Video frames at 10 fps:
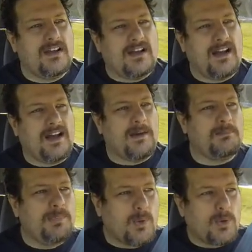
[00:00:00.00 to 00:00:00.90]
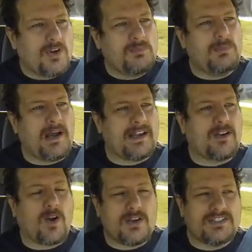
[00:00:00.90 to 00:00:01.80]
I, I'm bored by
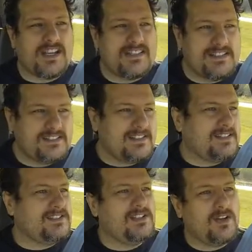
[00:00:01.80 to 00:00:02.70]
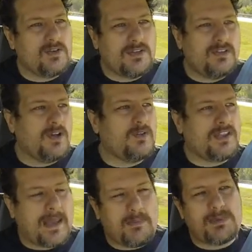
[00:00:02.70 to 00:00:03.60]
car chases because you know you know the
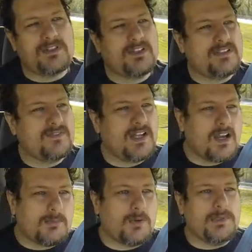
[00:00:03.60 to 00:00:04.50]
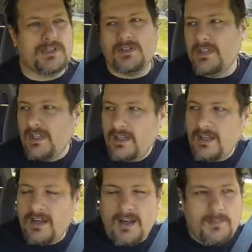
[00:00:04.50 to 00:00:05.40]
capabilities of an automobile.
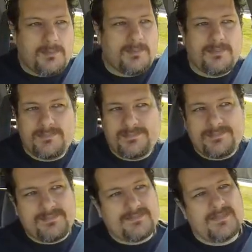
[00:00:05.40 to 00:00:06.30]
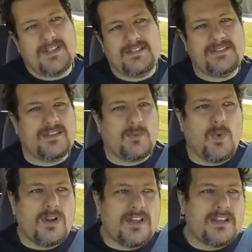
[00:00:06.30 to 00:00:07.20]
Um, it's
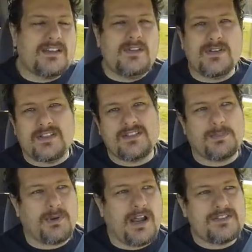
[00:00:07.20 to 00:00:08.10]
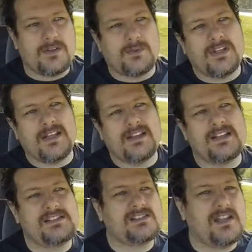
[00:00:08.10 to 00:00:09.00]
what are they going to do that could surprise you really
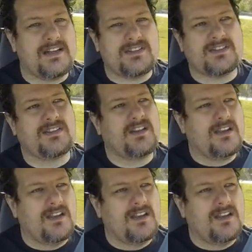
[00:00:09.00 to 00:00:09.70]
unless it's like just